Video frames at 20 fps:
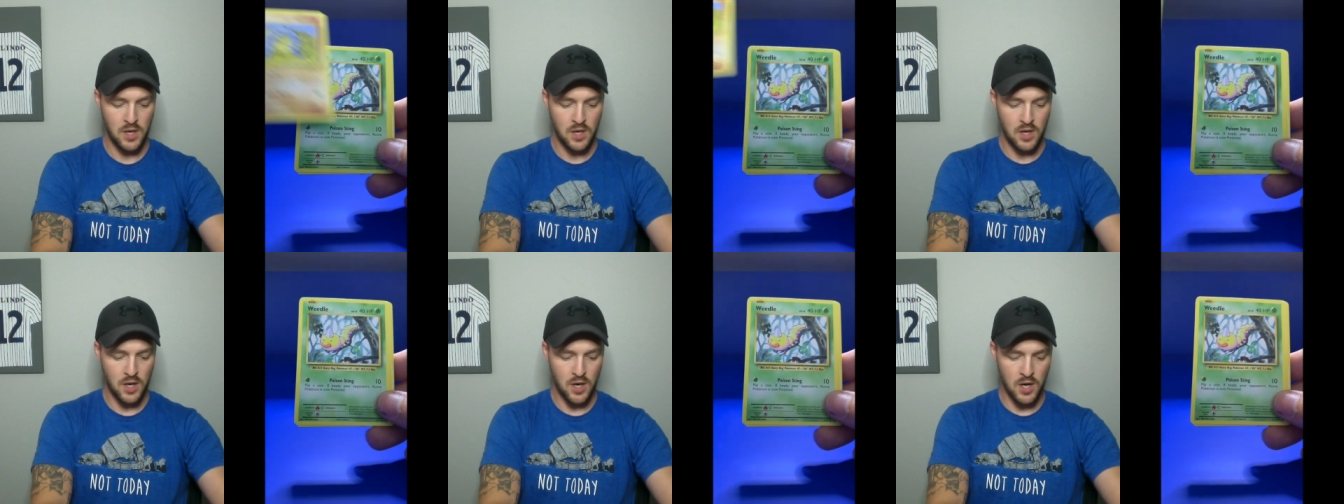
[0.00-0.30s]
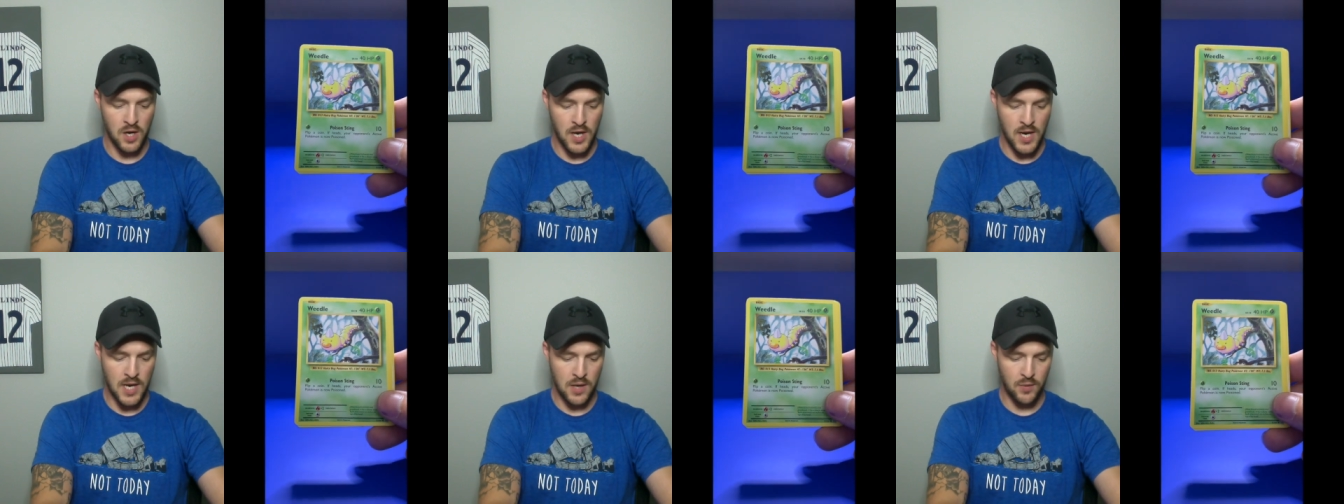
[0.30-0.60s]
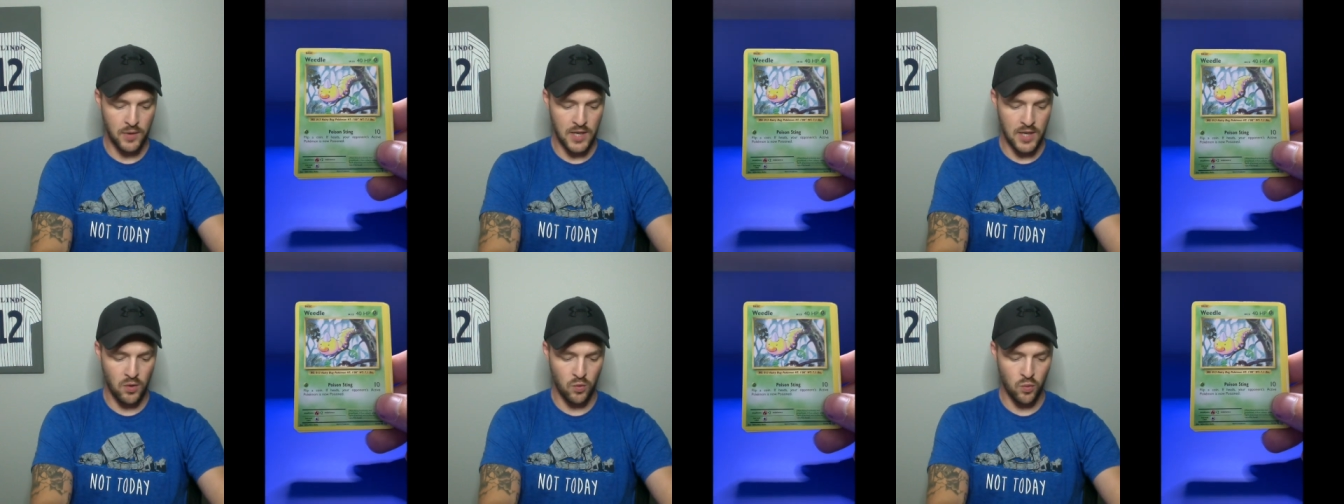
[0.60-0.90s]
all right,
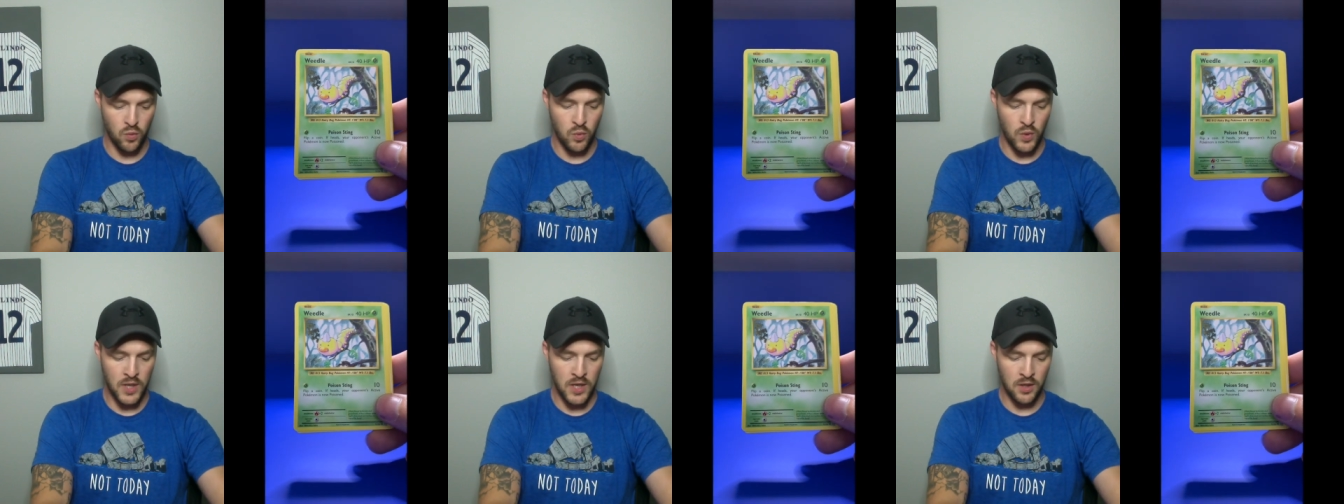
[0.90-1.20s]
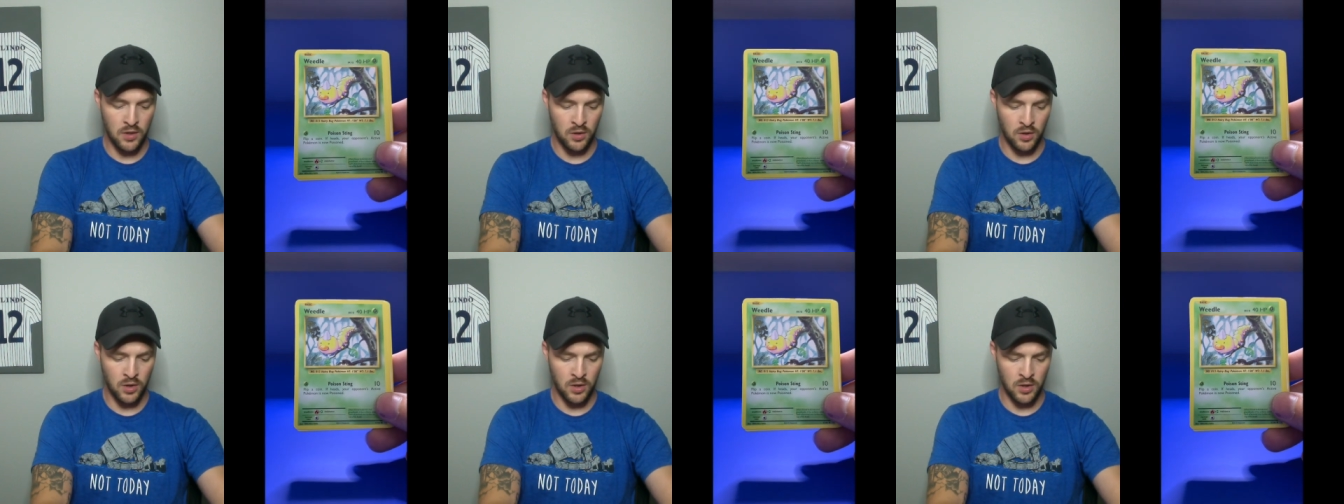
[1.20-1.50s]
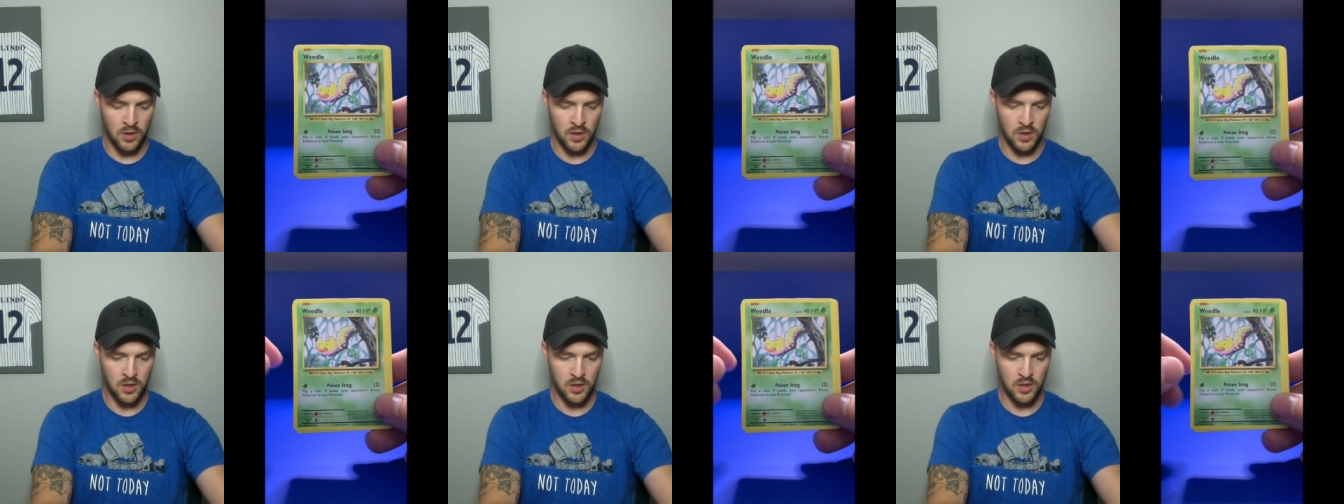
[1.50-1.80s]
we got a
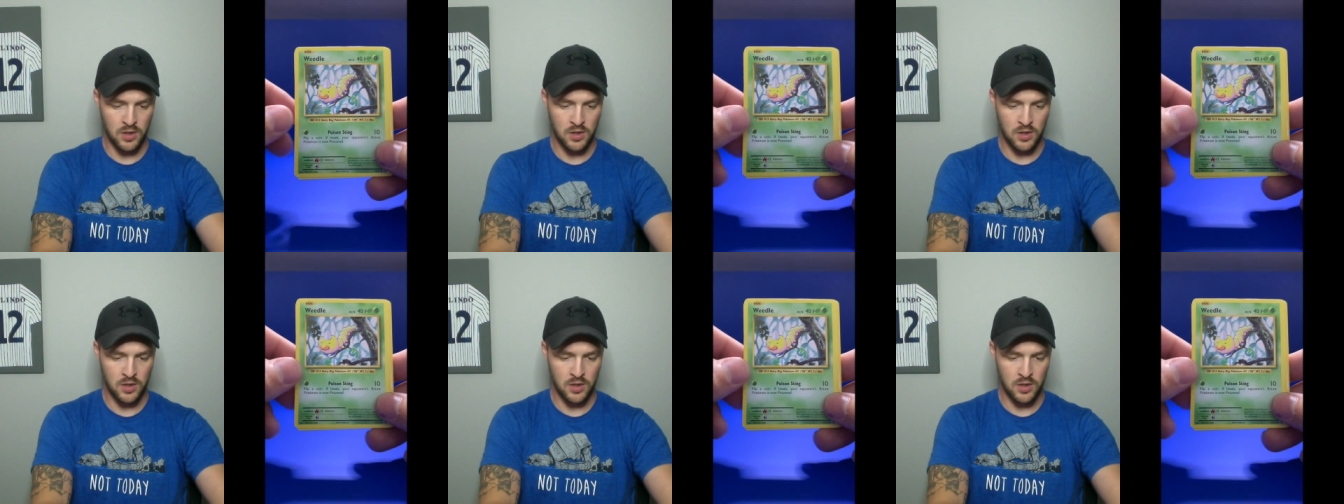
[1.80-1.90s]
Weedle.